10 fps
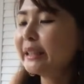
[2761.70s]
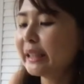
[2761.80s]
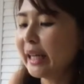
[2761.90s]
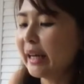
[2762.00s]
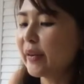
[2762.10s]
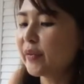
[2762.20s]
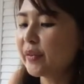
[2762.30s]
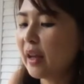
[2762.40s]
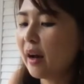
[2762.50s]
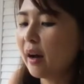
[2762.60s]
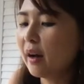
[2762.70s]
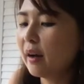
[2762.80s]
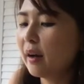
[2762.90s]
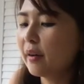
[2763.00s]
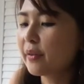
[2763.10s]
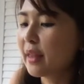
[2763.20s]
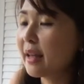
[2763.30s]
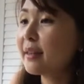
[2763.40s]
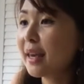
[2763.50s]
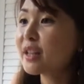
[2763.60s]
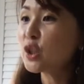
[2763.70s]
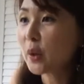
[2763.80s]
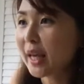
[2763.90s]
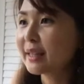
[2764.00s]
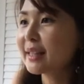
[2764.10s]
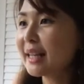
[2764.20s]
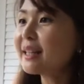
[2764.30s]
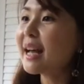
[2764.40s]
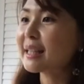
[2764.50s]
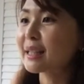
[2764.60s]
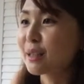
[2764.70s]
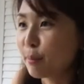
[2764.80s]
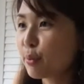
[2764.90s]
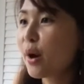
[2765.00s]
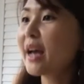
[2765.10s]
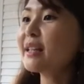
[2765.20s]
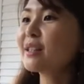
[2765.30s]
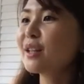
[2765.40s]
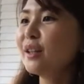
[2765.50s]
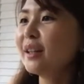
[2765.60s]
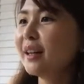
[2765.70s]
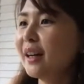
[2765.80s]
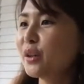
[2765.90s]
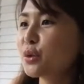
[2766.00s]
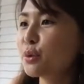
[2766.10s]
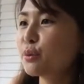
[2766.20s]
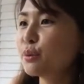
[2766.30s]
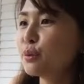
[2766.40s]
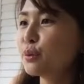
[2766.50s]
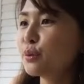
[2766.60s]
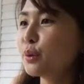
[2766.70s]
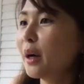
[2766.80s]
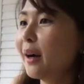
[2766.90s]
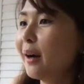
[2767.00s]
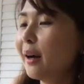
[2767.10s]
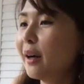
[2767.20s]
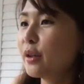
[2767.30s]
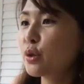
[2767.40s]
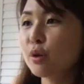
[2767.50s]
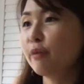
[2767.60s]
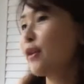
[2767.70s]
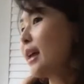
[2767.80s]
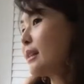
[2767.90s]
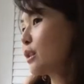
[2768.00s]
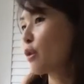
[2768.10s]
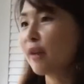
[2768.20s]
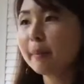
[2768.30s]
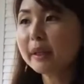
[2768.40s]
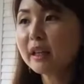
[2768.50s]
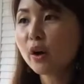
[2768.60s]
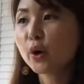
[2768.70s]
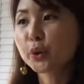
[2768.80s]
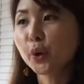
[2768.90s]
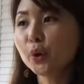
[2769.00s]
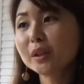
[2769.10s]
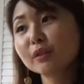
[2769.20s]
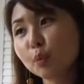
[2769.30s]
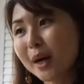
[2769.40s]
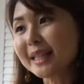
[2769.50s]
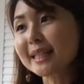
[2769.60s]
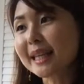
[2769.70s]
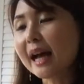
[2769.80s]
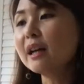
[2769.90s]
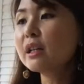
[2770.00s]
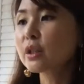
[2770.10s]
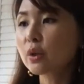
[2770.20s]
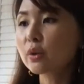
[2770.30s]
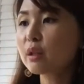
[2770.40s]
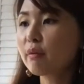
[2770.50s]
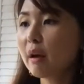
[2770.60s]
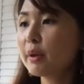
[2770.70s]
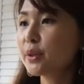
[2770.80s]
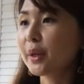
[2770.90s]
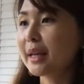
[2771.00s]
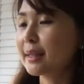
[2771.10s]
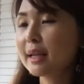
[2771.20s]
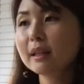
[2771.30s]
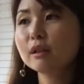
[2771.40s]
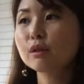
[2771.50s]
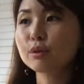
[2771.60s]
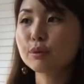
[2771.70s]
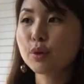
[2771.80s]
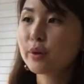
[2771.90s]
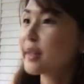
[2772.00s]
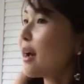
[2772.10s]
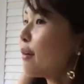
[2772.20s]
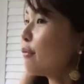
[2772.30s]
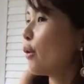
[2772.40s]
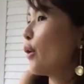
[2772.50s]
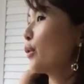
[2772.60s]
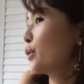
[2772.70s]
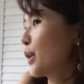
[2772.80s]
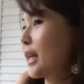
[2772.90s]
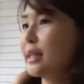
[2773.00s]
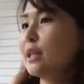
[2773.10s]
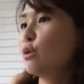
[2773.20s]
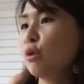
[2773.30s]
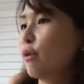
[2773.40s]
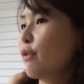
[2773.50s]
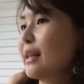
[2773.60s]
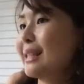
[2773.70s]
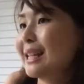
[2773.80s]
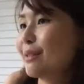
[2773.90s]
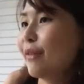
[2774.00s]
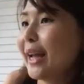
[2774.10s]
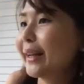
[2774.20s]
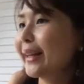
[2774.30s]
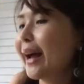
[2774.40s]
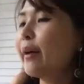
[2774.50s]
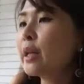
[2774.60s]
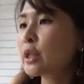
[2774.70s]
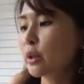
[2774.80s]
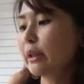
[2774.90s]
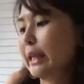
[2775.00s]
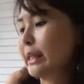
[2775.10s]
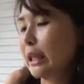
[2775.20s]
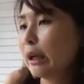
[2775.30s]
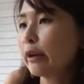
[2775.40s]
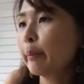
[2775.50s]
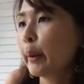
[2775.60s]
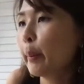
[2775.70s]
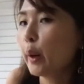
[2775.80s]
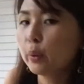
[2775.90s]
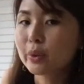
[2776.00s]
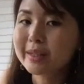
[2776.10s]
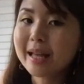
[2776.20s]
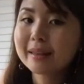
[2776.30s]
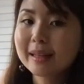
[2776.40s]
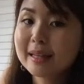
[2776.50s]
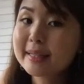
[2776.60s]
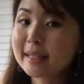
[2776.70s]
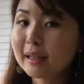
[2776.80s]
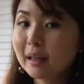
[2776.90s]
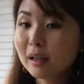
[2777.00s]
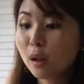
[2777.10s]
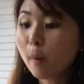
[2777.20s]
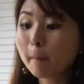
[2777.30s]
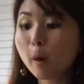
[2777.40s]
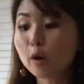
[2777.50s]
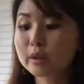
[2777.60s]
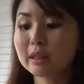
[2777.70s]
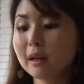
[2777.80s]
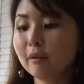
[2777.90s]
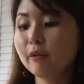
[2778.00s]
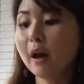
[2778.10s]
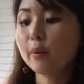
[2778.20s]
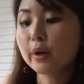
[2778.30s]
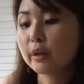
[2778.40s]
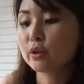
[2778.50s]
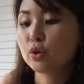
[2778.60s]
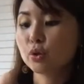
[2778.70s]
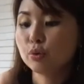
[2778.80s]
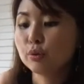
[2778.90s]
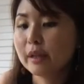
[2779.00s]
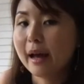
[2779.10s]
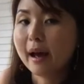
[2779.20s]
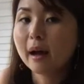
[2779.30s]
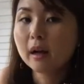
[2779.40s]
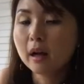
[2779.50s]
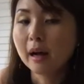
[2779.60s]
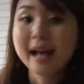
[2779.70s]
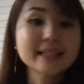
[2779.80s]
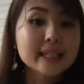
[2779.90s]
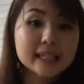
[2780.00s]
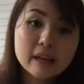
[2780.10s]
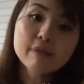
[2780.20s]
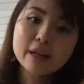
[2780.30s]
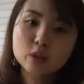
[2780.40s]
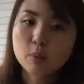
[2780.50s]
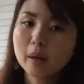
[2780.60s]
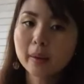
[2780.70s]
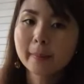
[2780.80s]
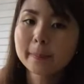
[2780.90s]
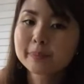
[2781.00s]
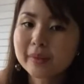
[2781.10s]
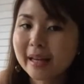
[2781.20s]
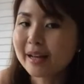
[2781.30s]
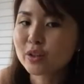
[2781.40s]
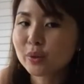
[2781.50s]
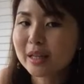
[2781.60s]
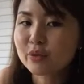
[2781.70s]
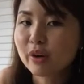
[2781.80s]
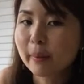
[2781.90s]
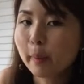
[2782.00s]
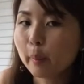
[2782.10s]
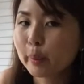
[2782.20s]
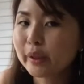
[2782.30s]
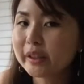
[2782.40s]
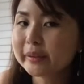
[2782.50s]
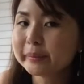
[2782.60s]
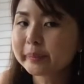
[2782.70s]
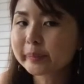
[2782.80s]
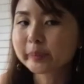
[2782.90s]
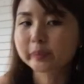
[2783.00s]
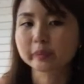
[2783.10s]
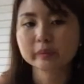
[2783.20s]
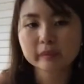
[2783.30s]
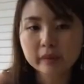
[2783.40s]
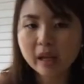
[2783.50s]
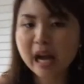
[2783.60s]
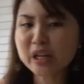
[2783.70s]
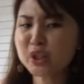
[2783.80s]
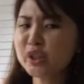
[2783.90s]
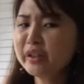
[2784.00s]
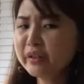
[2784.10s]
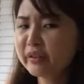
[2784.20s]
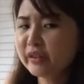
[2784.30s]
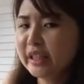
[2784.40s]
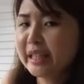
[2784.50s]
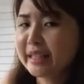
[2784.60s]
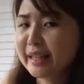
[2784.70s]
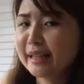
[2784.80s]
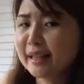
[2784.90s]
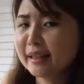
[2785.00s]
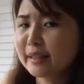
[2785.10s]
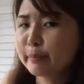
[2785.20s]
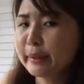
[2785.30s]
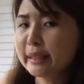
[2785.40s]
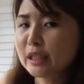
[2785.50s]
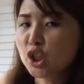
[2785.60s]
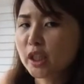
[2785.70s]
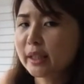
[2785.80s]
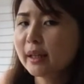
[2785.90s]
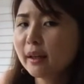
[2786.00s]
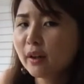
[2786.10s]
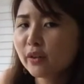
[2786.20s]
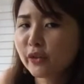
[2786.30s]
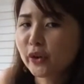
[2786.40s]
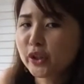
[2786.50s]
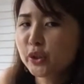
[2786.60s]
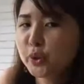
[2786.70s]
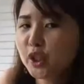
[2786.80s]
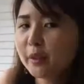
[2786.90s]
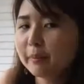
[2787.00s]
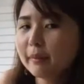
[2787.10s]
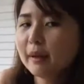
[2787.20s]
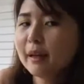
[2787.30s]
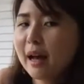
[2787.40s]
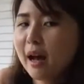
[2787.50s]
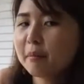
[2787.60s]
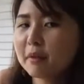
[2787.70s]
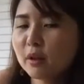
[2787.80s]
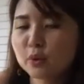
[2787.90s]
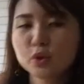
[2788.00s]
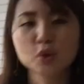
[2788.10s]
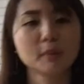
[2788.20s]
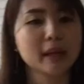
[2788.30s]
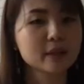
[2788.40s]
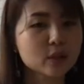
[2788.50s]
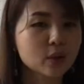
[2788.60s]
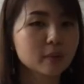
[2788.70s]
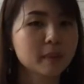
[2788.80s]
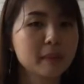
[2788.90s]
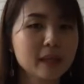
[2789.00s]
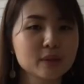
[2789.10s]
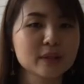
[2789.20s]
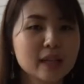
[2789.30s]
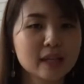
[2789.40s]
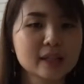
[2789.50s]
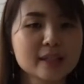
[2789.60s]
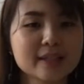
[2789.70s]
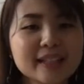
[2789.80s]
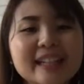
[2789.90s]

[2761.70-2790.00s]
And then, yes, you can send it as a surprise to your friends, your family, or your loved ones. Yeah. So these flowers, you can send it to yourself or you can send it to your friends. That's fine. Yeah. So there's a lot of people who send these long box flowers to their as a gift as well. Yeah, so that's very popular. I shouldn't really stand at this position for YouTube. It looks too big, so maybe I stand like this.